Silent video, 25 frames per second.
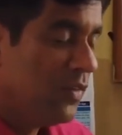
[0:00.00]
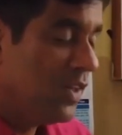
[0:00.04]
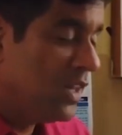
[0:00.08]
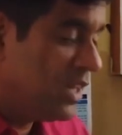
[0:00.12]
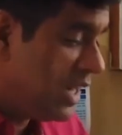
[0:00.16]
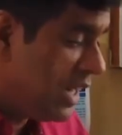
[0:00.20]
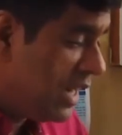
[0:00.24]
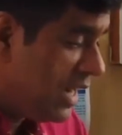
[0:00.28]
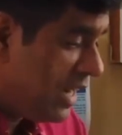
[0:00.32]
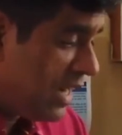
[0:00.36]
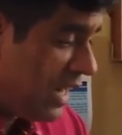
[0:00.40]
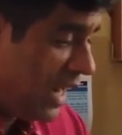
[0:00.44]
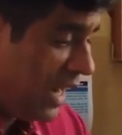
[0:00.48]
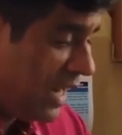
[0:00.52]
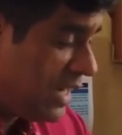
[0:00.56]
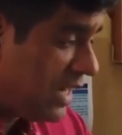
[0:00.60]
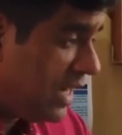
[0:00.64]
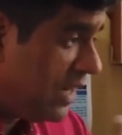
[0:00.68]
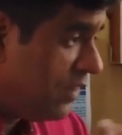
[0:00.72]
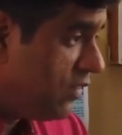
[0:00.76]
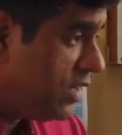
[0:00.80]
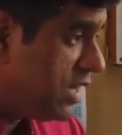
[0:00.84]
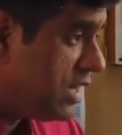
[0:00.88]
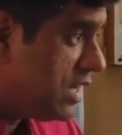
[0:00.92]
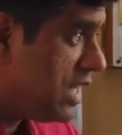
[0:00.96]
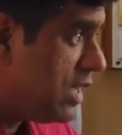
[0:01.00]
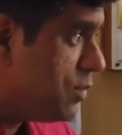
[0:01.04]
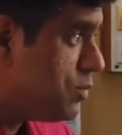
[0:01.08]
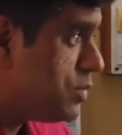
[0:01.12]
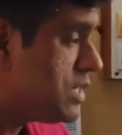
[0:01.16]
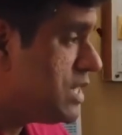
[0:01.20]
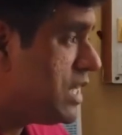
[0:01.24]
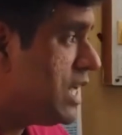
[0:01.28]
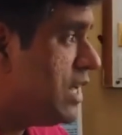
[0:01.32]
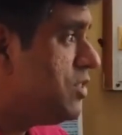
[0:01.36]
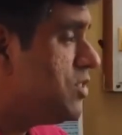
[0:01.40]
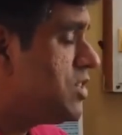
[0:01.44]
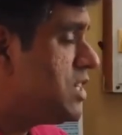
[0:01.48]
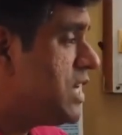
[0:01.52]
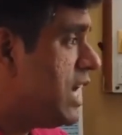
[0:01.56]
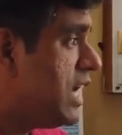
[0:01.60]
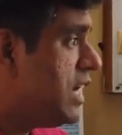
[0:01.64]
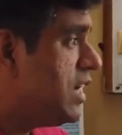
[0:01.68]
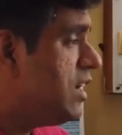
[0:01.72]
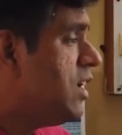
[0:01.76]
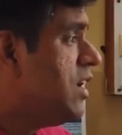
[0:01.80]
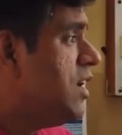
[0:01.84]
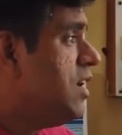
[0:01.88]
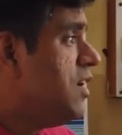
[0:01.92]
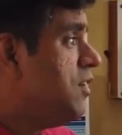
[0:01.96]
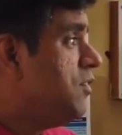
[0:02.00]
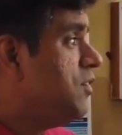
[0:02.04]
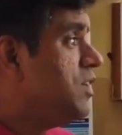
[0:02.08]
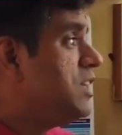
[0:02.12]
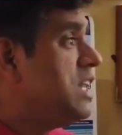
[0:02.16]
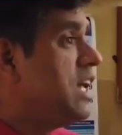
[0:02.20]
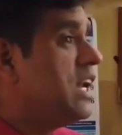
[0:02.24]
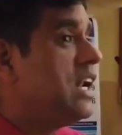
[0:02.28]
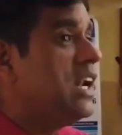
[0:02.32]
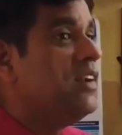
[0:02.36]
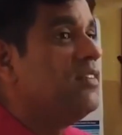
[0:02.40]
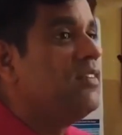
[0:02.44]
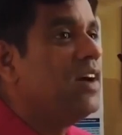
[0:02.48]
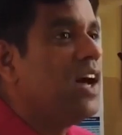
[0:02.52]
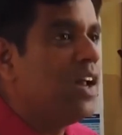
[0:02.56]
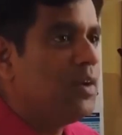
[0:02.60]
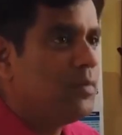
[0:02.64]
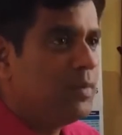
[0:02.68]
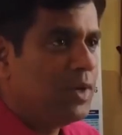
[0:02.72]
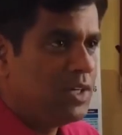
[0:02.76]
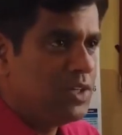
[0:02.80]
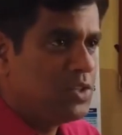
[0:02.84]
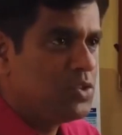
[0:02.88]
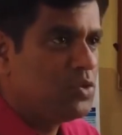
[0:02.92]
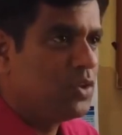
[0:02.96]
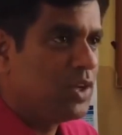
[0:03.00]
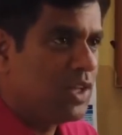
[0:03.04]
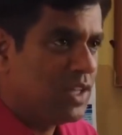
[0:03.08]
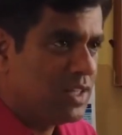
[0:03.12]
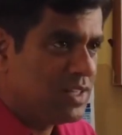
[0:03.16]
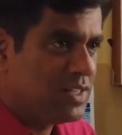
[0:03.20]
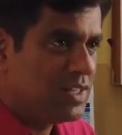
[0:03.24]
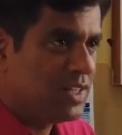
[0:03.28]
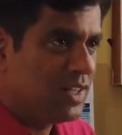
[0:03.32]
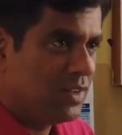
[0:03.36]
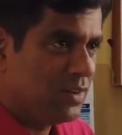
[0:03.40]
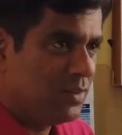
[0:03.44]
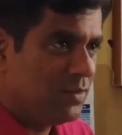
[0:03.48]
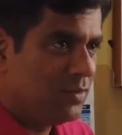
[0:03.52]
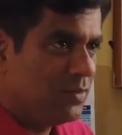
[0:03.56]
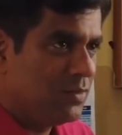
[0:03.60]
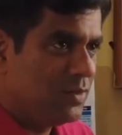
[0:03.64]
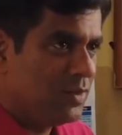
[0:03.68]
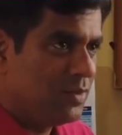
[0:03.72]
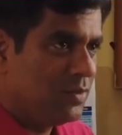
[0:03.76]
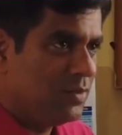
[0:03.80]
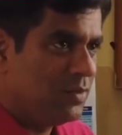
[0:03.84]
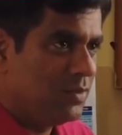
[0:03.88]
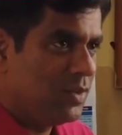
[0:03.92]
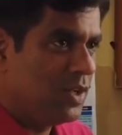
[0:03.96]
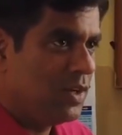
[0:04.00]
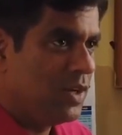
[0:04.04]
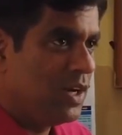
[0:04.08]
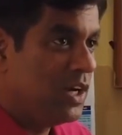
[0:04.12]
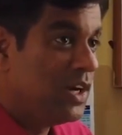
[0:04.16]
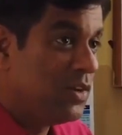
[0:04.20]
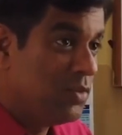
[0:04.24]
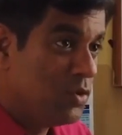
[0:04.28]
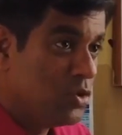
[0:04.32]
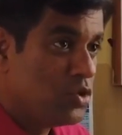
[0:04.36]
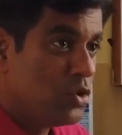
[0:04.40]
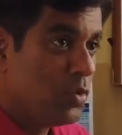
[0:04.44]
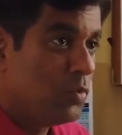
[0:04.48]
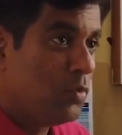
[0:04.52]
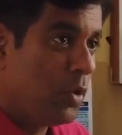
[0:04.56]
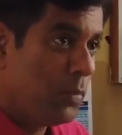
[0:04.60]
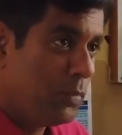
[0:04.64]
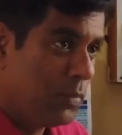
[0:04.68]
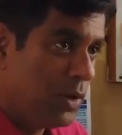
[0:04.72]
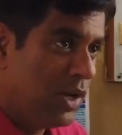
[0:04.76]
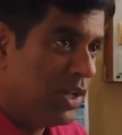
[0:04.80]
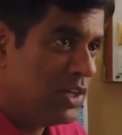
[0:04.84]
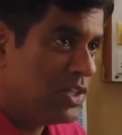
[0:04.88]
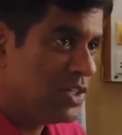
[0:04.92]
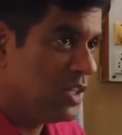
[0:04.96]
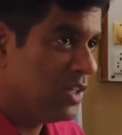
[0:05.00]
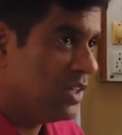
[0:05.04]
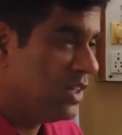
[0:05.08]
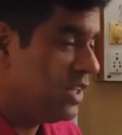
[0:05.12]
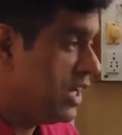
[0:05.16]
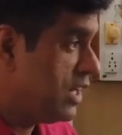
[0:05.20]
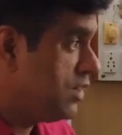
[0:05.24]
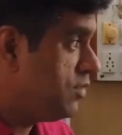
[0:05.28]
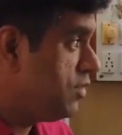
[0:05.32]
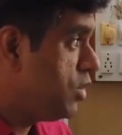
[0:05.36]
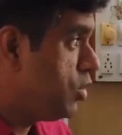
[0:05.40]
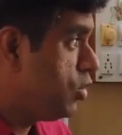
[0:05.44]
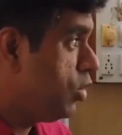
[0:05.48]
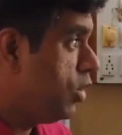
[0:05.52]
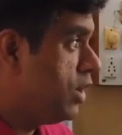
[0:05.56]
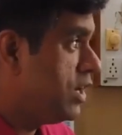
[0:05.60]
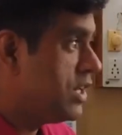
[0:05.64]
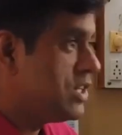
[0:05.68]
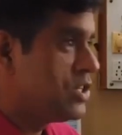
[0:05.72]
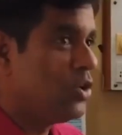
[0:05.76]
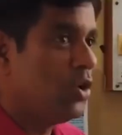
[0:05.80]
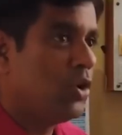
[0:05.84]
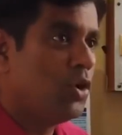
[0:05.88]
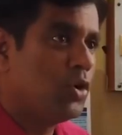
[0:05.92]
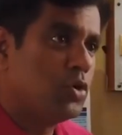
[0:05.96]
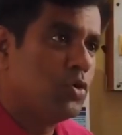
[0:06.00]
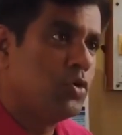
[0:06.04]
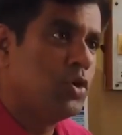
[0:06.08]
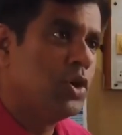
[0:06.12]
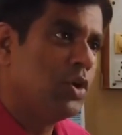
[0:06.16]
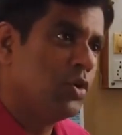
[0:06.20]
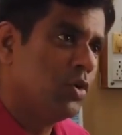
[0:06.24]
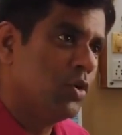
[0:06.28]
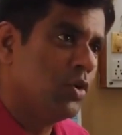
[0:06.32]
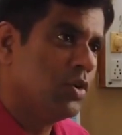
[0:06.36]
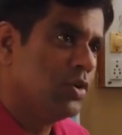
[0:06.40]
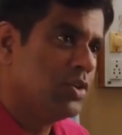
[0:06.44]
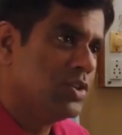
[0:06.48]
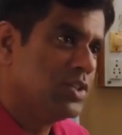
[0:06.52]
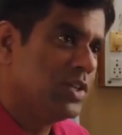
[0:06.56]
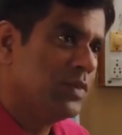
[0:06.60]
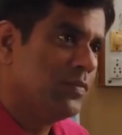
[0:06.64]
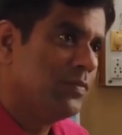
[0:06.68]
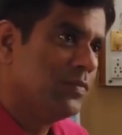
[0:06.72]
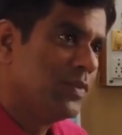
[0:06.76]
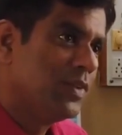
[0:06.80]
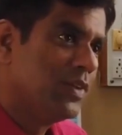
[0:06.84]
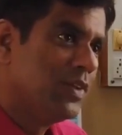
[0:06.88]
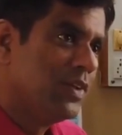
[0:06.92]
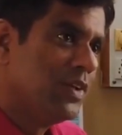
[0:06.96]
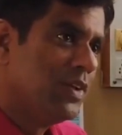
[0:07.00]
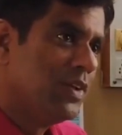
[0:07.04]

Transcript: When they're interacting with themselves and with their environments, you can say, individual population, that we call as autoecology.